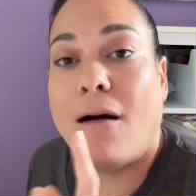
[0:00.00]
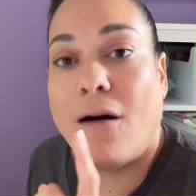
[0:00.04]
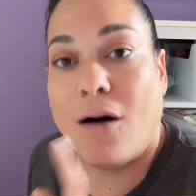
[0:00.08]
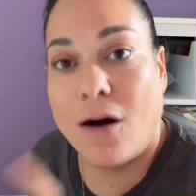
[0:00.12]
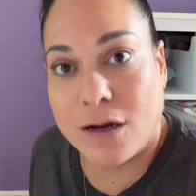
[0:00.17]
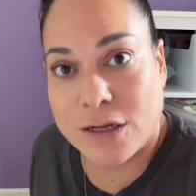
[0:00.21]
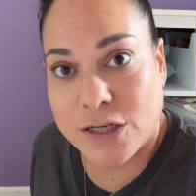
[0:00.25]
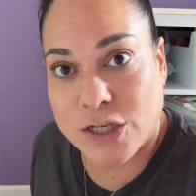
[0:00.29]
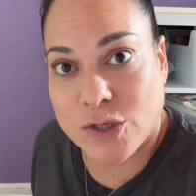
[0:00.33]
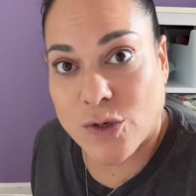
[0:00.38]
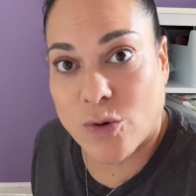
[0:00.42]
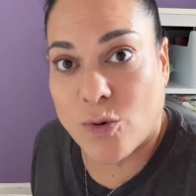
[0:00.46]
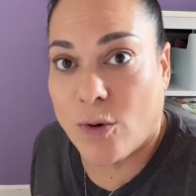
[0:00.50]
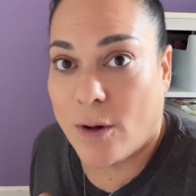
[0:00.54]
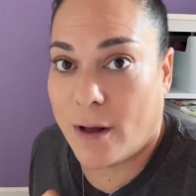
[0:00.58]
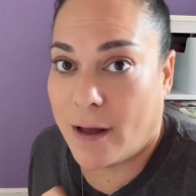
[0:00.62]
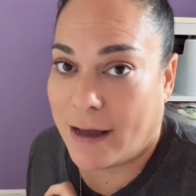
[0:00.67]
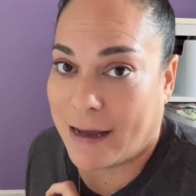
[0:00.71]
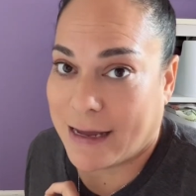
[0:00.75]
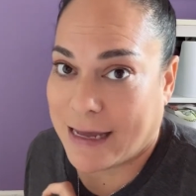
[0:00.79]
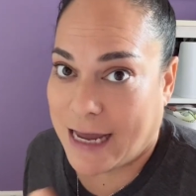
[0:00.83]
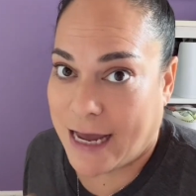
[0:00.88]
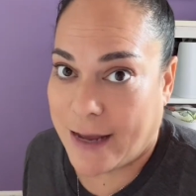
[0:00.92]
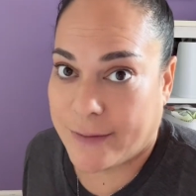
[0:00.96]
Also,
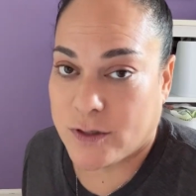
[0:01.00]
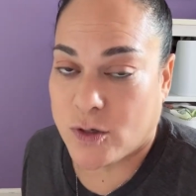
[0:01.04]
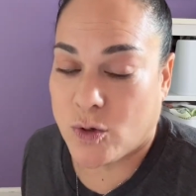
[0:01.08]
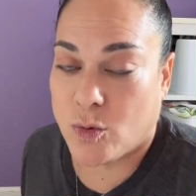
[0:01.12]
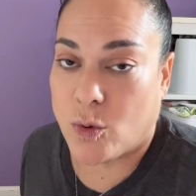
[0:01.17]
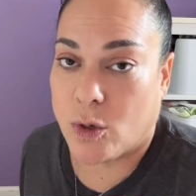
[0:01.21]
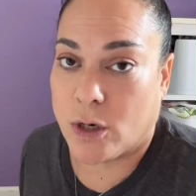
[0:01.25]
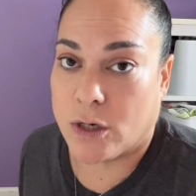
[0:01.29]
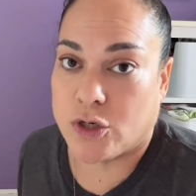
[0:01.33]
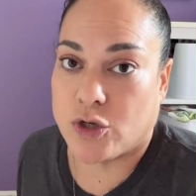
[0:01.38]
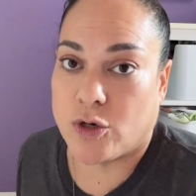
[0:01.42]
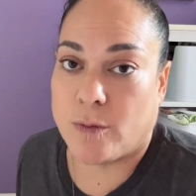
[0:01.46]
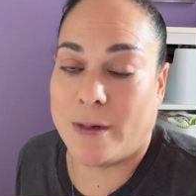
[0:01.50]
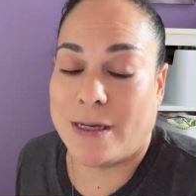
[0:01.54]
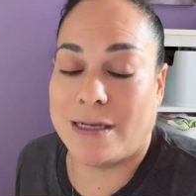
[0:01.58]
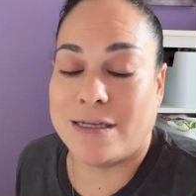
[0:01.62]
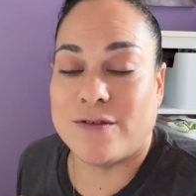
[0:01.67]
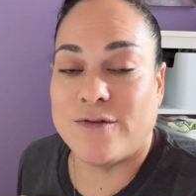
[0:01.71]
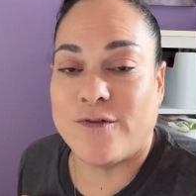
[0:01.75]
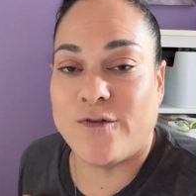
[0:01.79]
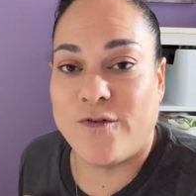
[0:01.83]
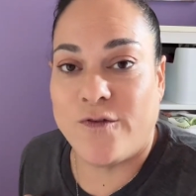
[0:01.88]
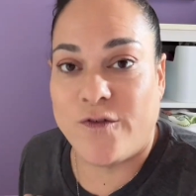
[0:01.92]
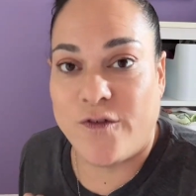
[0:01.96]
a capsule wardrobe
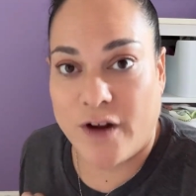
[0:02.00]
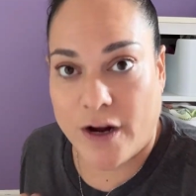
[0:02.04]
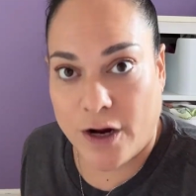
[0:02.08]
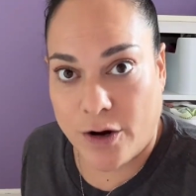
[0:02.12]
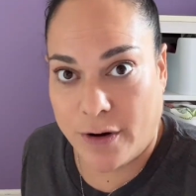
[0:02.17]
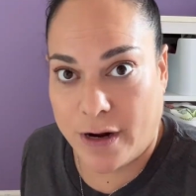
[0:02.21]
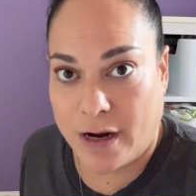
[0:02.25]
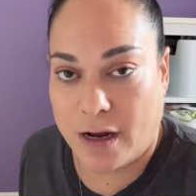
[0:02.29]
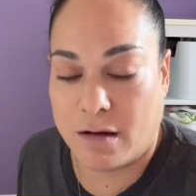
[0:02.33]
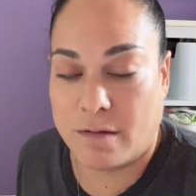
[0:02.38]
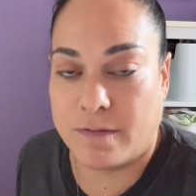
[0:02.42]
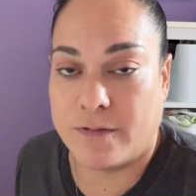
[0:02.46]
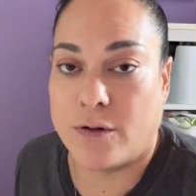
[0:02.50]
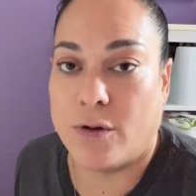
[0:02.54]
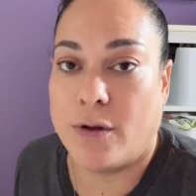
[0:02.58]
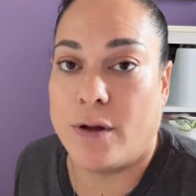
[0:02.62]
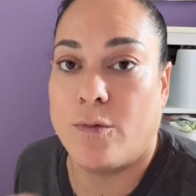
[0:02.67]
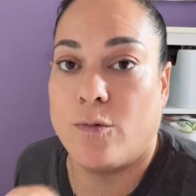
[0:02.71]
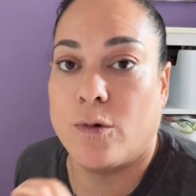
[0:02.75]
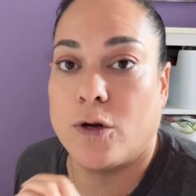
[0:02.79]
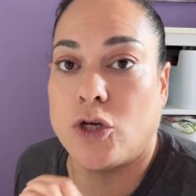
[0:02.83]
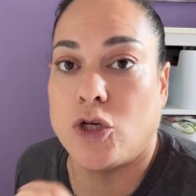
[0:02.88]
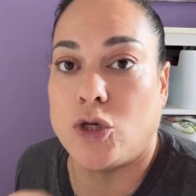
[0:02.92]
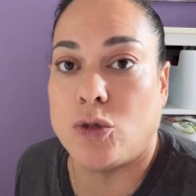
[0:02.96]
is very helpful
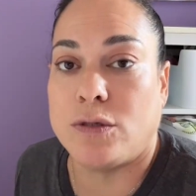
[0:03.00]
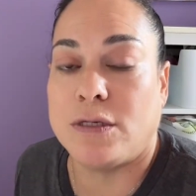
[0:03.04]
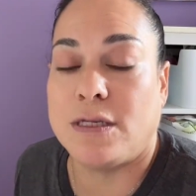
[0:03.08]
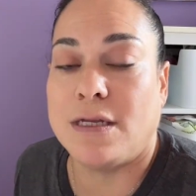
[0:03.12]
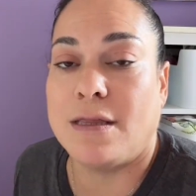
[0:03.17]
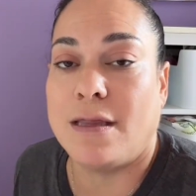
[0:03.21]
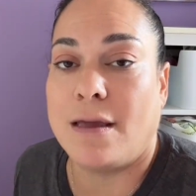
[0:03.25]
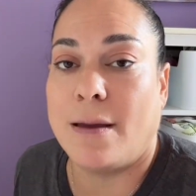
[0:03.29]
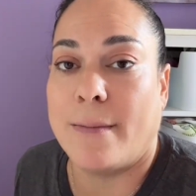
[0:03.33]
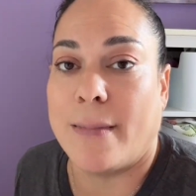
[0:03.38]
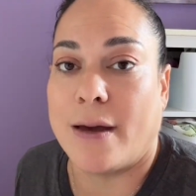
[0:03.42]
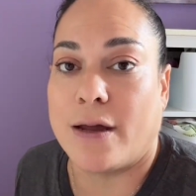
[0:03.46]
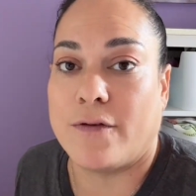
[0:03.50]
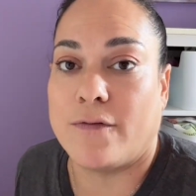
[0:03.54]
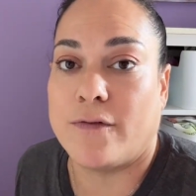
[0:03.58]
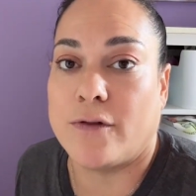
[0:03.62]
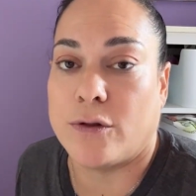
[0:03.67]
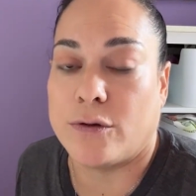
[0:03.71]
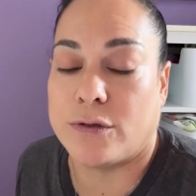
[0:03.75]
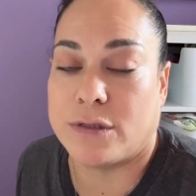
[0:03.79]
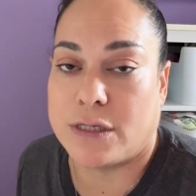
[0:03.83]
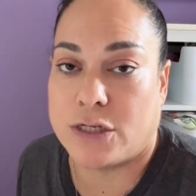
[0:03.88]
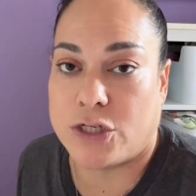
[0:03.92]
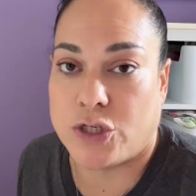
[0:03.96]
in reducing the amount of
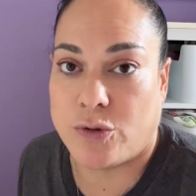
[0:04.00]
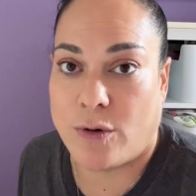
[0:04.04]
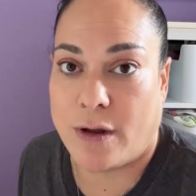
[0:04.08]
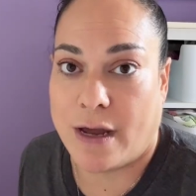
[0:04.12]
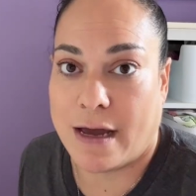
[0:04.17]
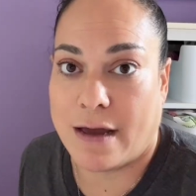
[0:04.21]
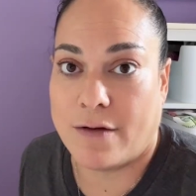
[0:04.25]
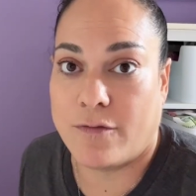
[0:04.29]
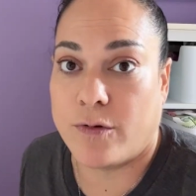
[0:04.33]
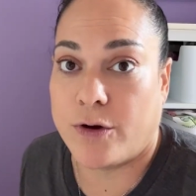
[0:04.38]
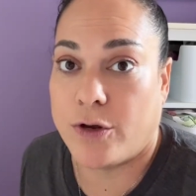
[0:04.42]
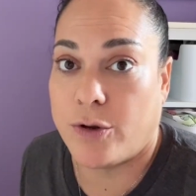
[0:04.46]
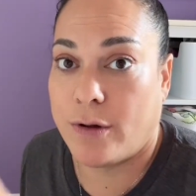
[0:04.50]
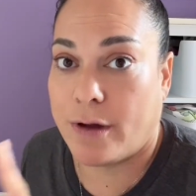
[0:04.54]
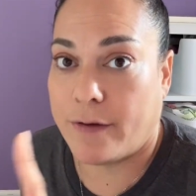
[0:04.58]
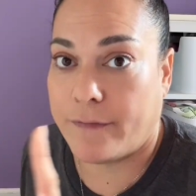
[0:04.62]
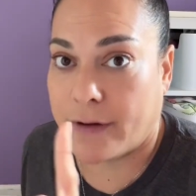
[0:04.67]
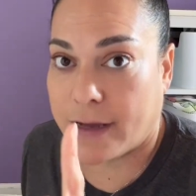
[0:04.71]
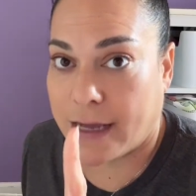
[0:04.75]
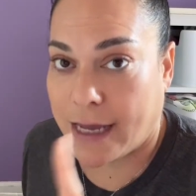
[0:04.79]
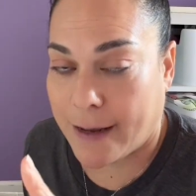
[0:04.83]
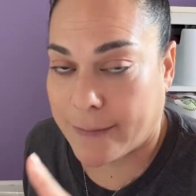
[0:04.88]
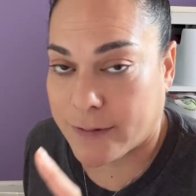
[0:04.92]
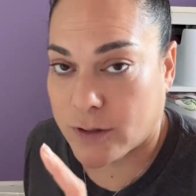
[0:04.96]
clothes that you have. When you have
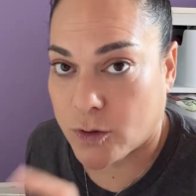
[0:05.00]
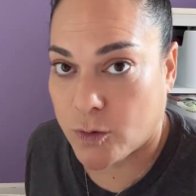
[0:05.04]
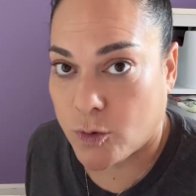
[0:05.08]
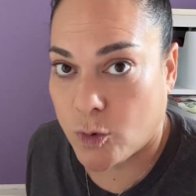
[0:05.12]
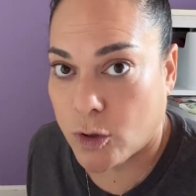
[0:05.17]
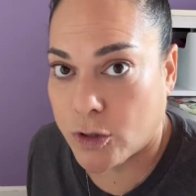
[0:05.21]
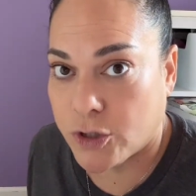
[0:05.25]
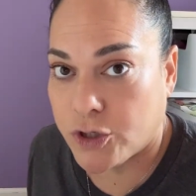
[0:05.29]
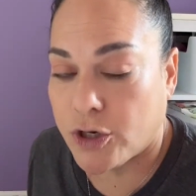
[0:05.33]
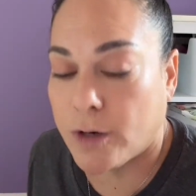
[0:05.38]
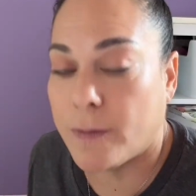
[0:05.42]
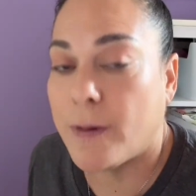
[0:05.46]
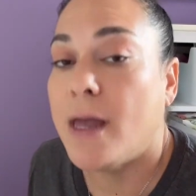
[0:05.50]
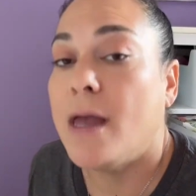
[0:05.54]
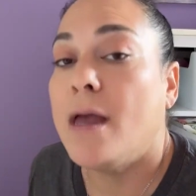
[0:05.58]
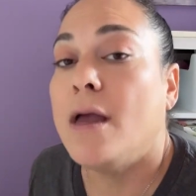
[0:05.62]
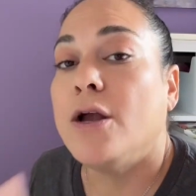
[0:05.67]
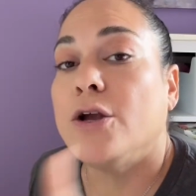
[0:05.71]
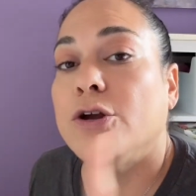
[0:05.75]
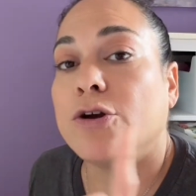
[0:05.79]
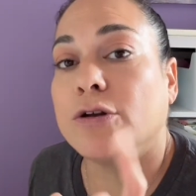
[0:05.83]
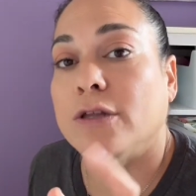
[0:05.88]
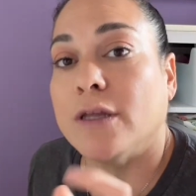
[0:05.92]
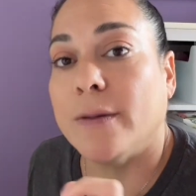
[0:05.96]
a capsule wardrobe,
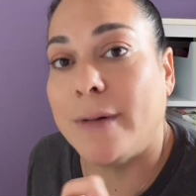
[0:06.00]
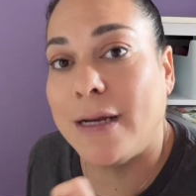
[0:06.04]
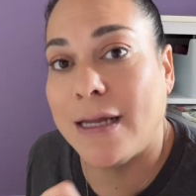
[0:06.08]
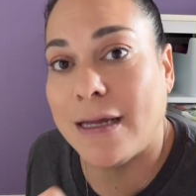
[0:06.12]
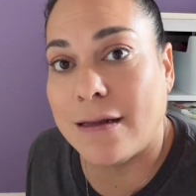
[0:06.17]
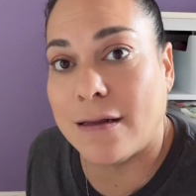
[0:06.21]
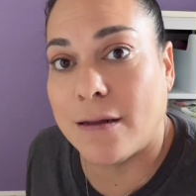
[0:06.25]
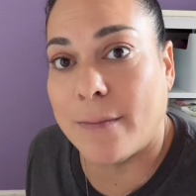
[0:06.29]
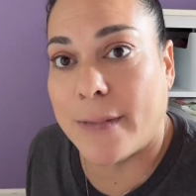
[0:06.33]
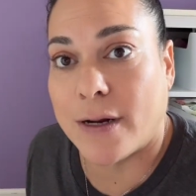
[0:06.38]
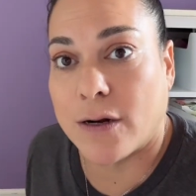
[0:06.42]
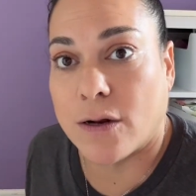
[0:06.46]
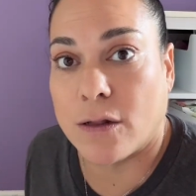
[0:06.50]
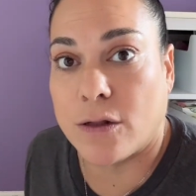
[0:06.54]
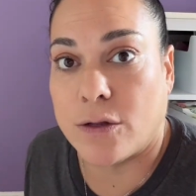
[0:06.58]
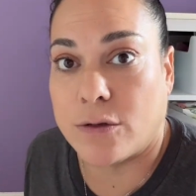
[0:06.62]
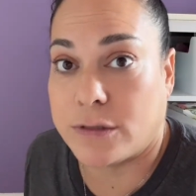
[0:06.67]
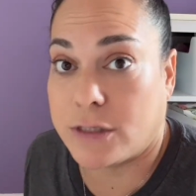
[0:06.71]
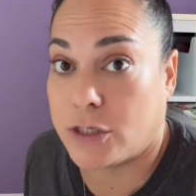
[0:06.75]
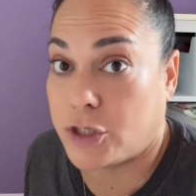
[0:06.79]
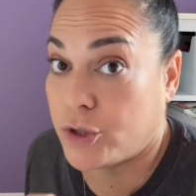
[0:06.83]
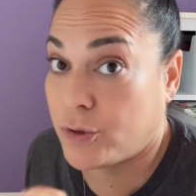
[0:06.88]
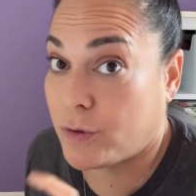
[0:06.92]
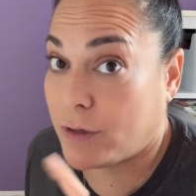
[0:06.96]
you're limiting the amount of
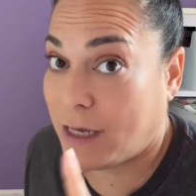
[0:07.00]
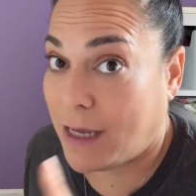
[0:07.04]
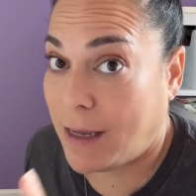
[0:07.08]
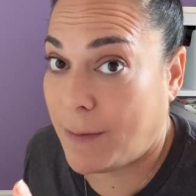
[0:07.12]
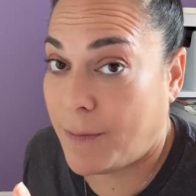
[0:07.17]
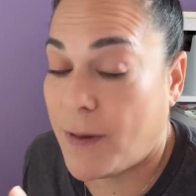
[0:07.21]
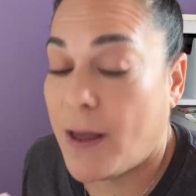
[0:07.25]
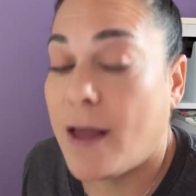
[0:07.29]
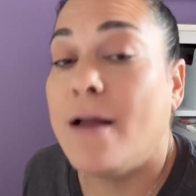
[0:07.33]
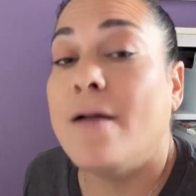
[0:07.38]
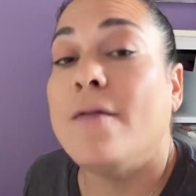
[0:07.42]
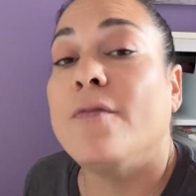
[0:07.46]
clothes that you keep.